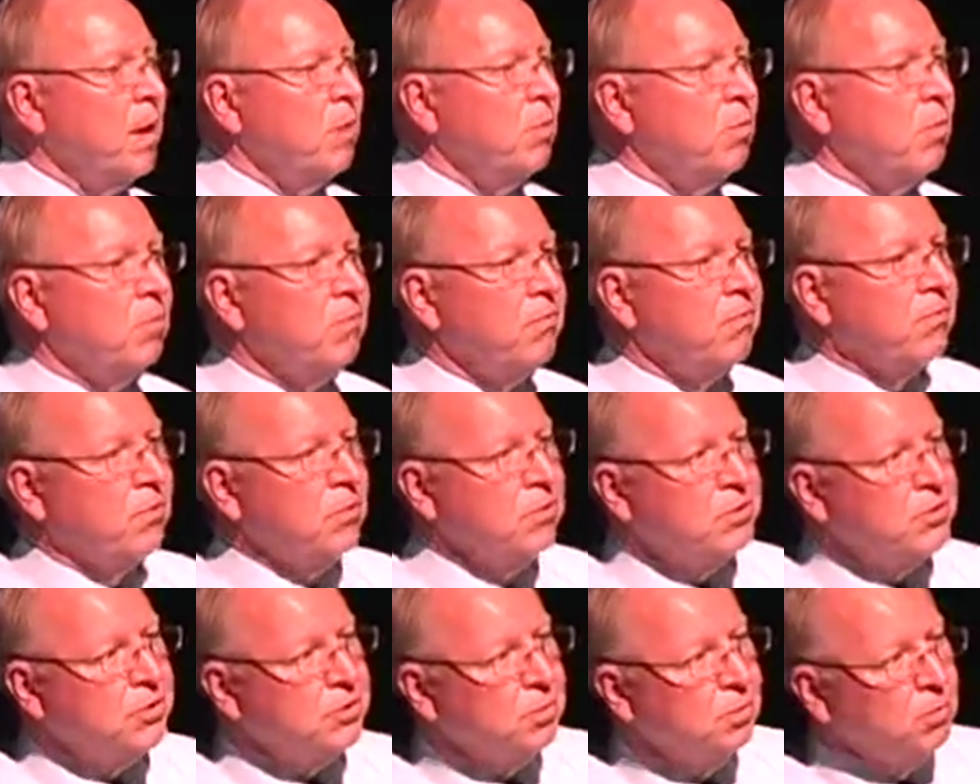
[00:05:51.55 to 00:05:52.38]
Well,
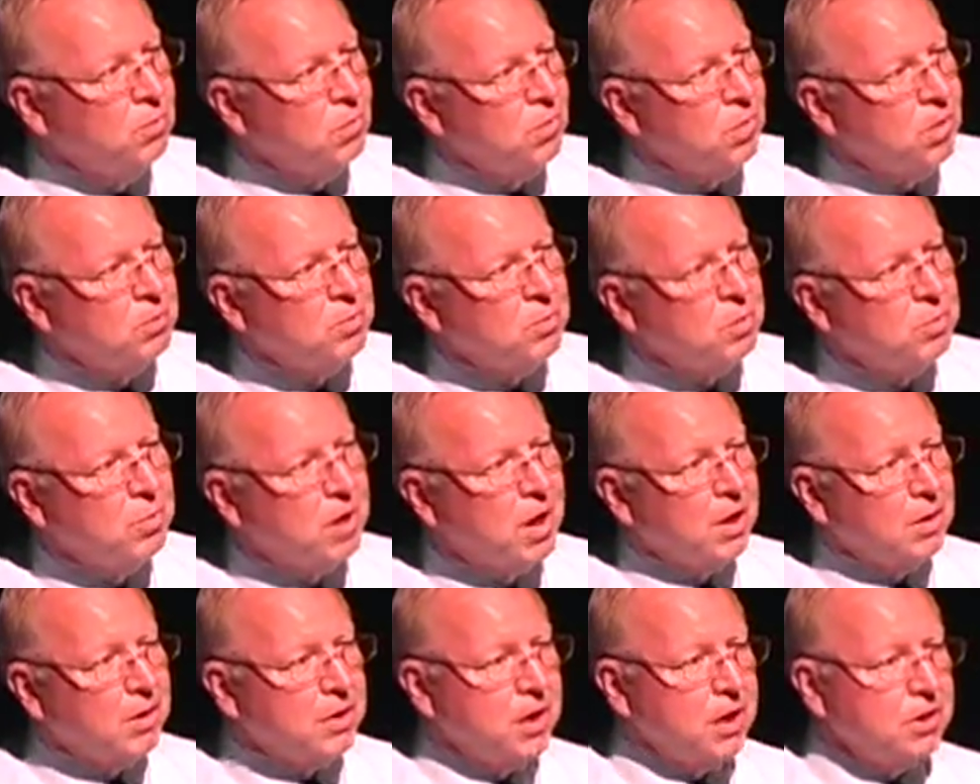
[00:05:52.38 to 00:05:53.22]
first you warn them
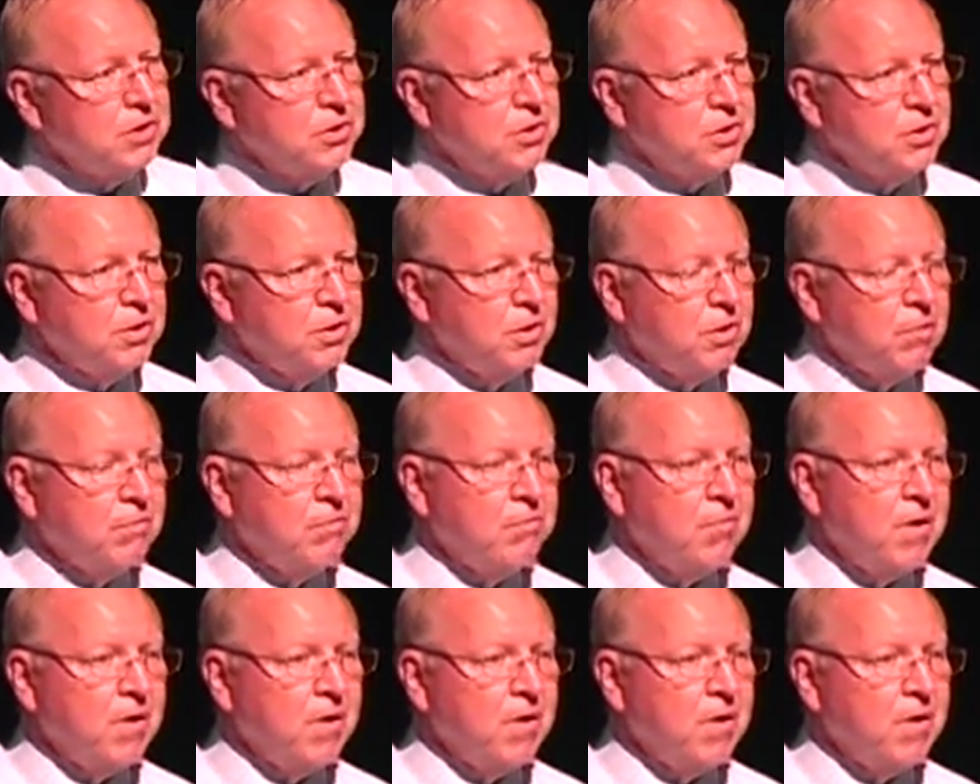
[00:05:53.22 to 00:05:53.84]
about catching their